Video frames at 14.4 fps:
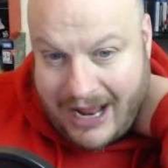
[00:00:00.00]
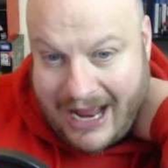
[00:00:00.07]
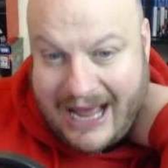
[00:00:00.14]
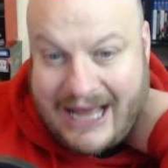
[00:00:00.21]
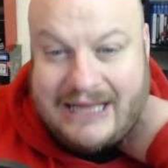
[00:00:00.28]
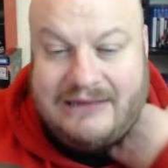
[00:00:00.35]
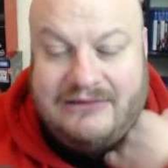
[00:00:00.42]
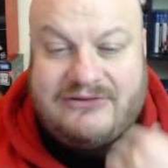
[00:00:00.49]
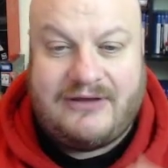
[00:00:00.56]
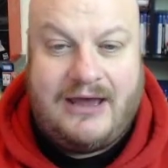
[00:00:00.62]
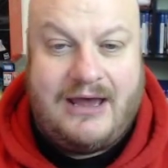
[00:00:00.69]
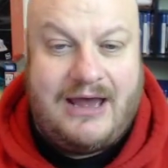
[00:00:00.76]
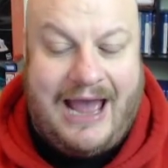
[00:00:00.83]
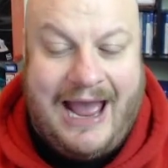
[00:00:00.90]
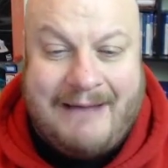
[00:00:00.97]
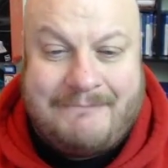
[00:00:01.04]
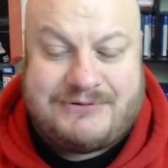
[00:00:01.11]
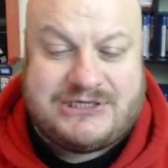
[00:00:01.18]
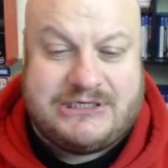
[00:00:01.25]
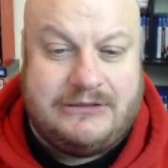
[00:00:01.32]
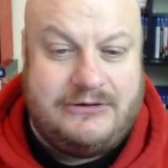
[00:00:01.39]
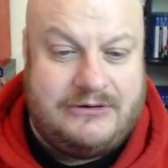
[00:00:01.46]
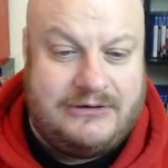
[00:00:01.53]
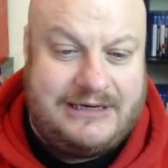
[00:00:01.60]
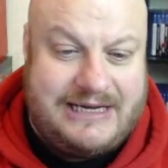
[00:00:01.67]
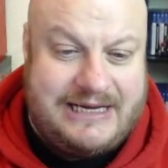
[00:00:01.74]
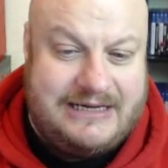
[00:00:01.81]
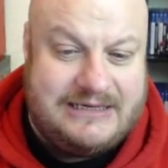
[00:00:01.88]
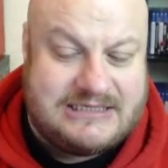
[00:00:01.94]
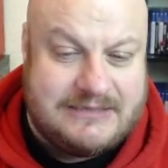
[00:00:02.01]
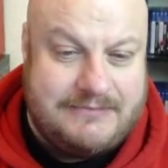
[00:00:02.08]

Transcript: And uh, absolutely, to